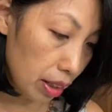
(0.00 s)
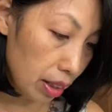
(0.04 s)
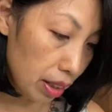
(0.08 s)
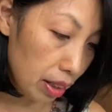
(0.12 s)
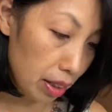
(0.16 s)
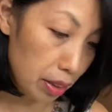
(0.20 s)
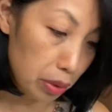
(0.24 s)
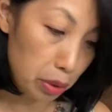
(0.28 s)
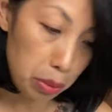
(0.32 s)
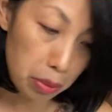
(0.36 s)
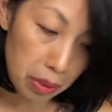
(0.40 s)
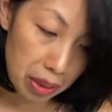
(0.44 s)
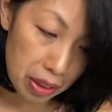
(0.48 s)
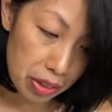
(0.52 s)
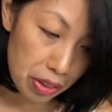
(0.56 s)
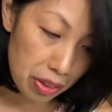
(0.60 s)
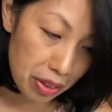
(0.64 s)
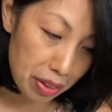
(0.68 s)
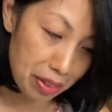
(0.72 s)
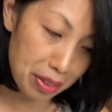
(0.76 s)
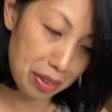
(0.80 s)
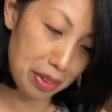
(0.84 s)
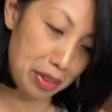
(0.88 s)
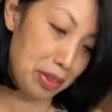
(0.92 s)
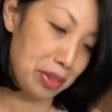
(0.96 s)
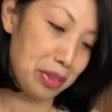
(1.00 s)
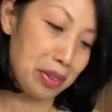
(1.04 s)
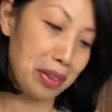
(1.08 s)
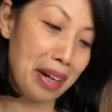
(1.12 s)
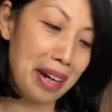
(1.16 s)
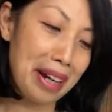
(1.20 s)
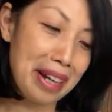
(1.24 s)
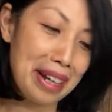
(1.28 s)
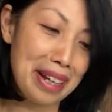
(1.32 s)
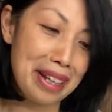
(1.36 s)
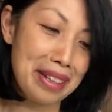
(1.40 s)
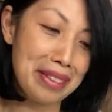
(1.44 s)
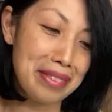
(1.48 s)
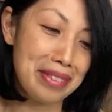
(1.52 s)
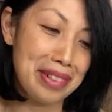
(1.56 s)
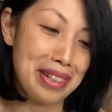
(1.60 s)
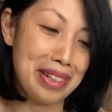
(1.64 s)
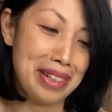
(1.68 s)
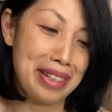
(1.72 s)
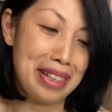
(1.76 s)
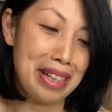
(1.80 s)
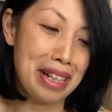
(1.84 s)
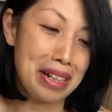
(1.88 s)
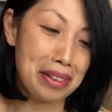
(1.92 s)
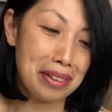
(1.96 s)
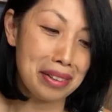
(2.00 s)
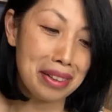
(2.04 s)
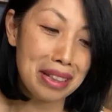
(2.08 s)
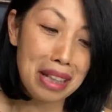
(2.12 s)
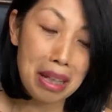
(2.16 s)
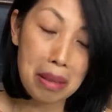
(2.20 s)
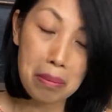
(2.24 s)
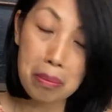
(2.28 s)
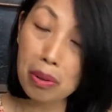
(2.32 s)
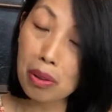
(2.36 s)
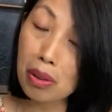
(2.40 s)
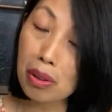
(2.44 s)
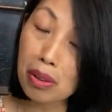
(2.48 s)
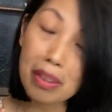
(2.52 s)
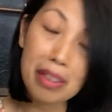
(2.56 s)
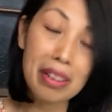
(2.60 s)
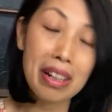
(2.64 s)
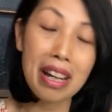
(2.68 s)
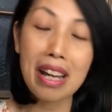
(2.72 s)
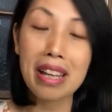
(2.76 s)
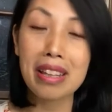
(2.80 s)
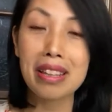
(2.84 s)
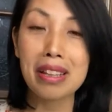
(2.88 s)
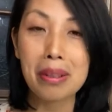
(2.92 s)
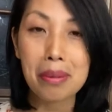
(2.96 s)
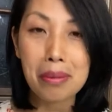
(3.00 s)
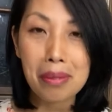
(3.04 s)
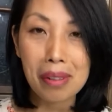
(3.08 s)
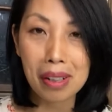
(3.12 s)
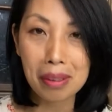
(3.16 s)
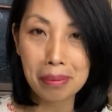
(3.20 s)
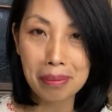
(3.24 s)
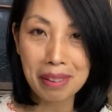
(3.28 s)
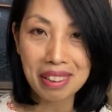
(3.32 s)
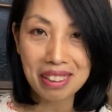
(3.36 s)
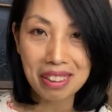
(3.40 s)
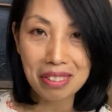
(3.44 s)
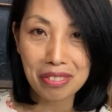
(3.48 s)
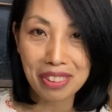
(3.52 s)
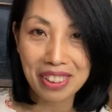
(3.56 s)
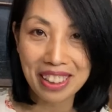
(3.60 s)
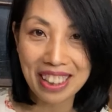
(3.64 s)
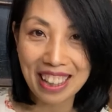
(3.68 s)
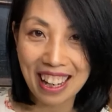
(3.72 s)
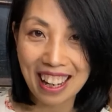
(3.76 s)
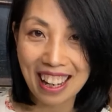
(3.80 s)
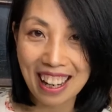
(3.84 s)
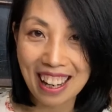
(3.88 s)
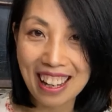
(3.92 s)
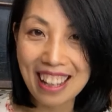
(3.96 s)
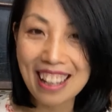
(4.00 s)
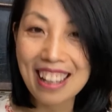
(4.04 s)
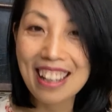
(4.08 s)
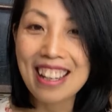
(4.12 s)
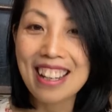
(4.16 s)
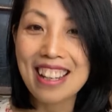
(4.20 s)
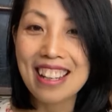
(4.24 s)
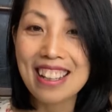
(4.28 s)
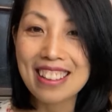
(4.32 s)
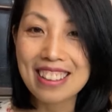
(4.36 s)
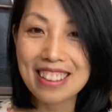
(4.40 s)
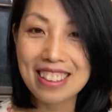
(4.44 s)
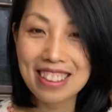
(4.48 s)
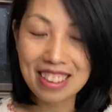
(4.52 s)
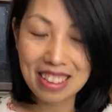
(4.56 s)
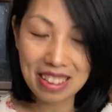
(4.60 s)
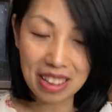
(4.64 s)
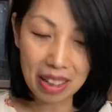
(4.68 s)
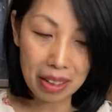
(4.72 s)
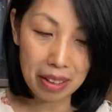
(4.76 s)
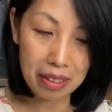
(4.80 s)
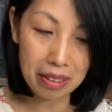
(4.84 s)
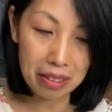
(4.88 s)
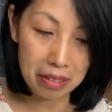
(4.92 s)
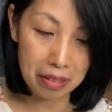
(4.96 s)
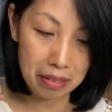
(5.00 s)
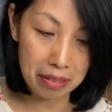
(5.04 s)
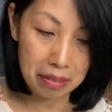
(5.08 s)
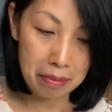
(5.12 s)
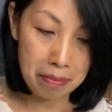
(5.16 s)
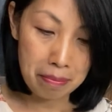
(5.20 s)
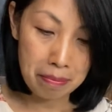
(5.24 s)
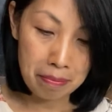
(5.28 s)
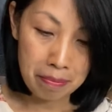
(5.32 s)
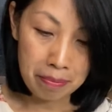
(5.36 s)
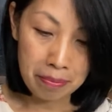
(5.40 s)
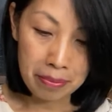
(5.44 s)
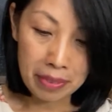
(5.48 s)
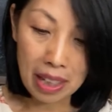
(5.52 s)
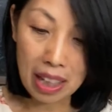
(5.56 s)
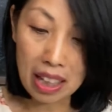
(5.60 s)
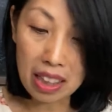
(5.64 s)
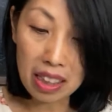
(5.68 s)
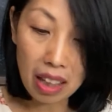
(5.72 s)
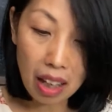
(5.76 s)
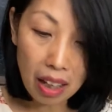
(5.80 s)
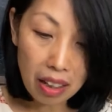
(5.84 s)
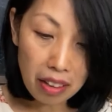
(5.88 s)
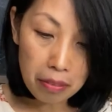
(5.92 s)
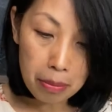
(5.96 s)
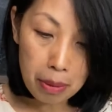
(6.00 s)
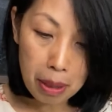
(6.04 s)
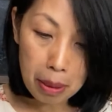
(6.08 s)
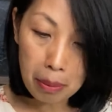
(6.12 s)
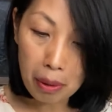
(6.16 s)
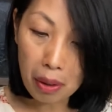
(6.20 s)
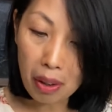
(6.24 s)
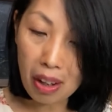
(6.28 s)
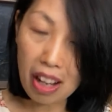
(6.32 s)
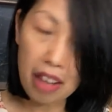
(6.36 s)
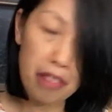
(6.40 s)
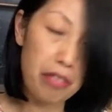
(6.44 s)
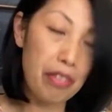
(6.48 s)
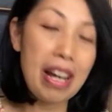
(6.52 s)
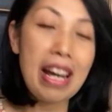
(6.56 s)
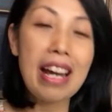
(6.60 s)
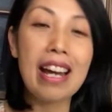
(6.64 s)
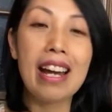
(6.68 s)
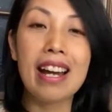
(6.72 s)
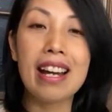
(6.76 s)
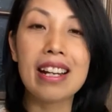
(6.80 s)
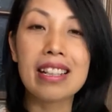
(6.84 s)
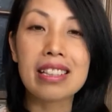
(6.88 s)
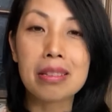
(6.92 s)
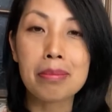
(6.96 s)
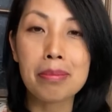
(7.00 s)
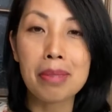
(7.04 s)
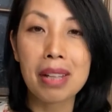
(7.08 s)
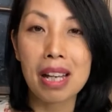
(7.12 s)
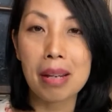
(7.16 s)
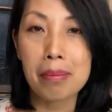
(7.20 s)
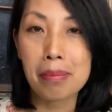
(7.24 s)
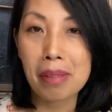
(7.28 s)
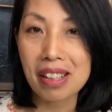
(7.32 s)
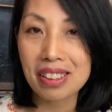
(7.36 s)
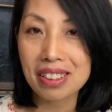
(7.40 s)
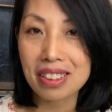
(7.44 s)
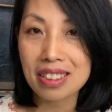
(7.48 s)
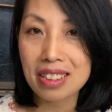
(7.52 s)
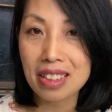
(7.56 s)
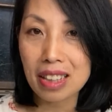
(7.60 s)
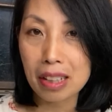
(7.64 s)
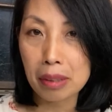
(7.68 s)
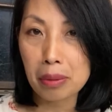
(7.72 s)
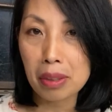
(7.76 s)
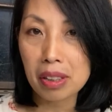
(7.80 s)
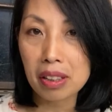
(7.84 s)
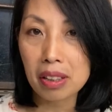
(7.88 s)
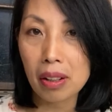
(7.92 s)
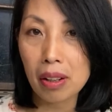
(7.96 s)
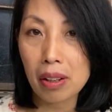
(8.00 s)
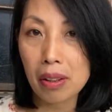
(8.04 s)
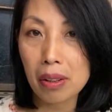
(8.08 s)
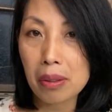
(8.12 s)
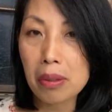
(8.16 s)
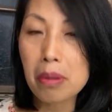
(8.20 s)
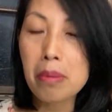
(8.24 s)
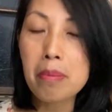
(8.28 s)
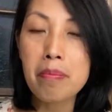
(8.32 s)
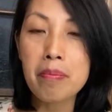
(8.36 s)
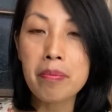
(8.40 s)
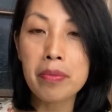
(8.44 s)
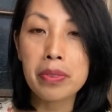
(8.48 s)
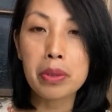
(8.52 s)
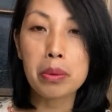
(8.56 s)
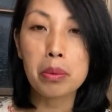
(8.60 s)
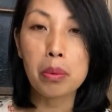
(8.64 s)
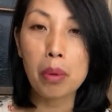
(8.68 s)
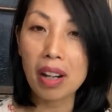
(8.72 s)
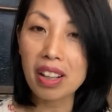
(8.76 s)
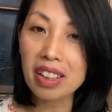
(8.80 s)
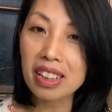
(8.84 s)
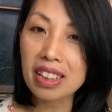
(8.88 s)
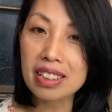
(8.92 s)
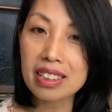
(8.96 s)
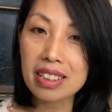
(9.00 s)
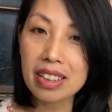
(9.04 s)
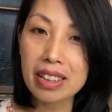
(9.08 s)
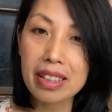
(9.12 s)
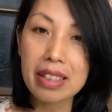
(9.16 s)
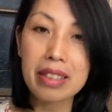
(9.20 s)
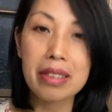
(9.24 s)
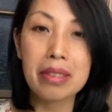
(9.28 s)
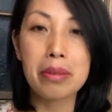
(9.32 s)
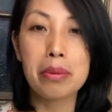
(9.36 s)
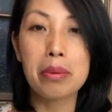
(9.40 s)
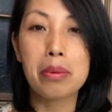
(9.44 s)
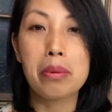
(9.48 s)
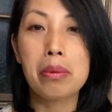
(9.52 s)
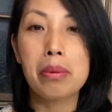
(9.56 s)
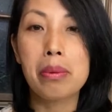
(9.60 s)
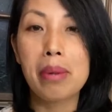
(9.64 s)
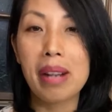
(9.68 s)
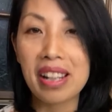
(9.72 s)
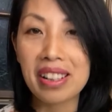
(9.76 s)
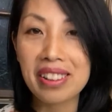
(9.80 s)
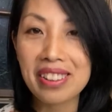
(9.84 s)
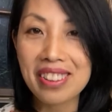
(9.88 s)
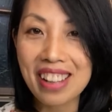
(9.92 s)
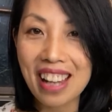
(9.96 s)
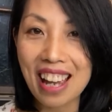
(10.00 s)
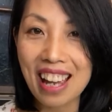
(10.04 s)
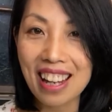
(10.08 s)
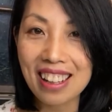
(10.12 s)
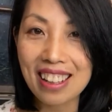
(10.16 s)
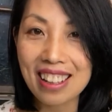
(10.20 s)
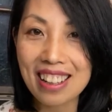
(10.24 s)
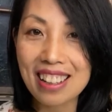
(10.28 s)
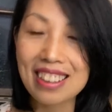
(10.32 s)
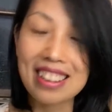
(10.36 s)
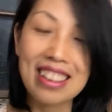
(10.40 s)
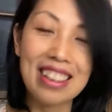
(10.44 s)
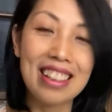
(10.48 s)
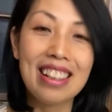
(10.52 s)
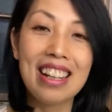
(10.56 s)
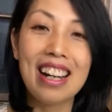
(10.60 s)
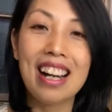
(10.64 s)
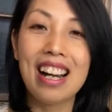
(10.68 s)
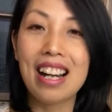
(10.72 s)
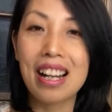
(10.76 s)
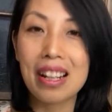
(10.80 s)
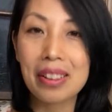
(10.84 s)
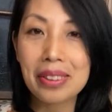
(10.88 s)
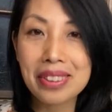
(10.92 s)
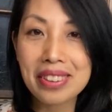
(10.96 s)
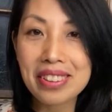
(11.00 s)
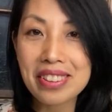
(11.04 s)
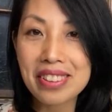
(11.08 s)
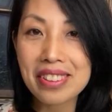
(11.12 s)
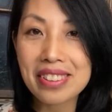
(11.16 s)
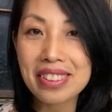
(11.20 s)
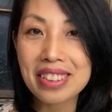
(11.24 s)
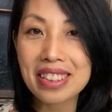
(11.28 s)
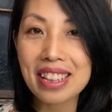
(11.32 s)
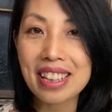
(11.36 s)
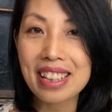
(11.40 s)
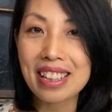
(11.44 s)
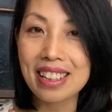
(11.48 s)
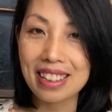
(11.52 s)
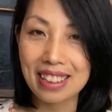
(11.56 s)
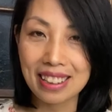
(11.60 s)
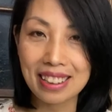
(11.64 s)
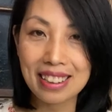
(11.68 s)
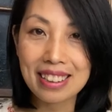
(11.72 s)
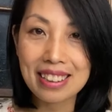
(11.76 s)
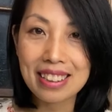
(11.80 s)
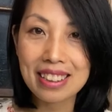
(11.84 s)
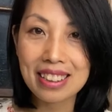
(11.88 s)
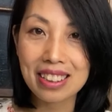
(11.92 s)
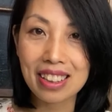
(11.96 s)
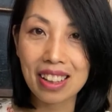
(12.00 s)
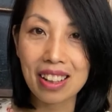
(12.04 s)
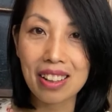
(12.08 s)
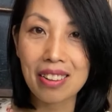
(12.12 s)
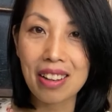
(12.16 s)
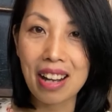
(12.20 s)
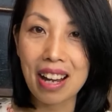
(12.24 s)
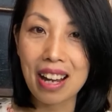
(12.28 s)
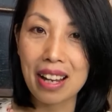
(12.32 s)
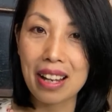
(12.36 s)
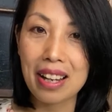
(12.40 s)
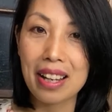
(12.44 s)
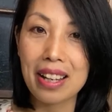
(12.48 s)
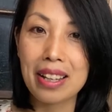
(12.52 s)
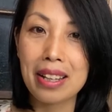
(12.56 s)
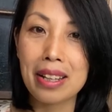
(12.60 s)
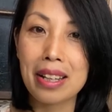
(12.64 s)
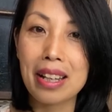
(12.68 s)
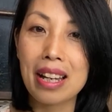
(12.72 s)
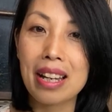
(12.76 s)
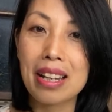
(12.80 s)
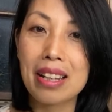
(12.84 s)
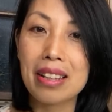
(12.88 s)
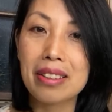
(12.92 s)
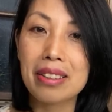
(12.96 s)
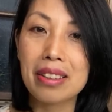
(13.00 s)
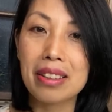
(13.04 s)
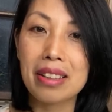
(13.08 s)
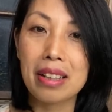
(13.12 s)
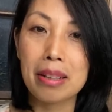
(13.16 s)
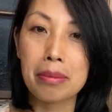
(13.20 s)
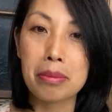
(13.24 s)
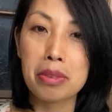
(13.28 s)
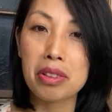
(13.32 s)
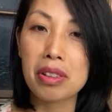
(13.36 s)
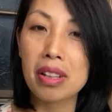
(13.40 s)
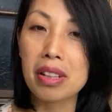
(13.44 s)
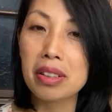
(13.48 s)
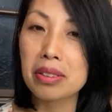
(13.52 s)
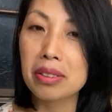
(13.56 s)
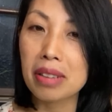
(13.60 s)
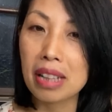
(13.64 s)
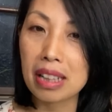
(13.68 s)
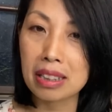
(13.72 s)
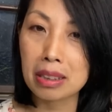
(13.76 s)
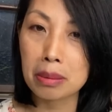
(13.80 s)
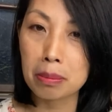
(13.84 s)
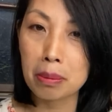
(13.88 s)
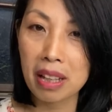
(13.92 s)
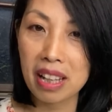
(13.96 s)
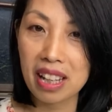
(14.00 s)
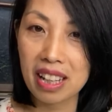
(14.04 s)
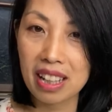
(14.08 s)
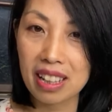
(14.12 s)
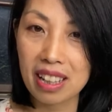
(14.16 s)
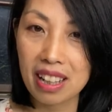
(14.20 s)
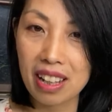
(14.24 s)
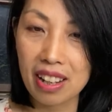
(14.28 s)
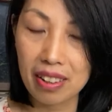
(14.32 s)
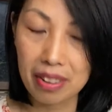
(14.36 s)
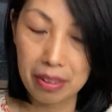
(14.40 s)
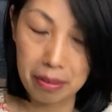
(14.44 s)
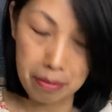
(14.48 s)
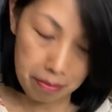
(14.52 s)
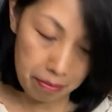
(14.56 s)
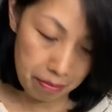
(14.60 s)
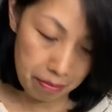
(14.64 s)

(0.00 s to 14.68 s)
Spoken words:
intuition to try it with acrylic pour, and it worked beautifully. So a lot of people have asked me about this liquid gold. What is it? Where to get it? How to use it? So I am trying to explain it here.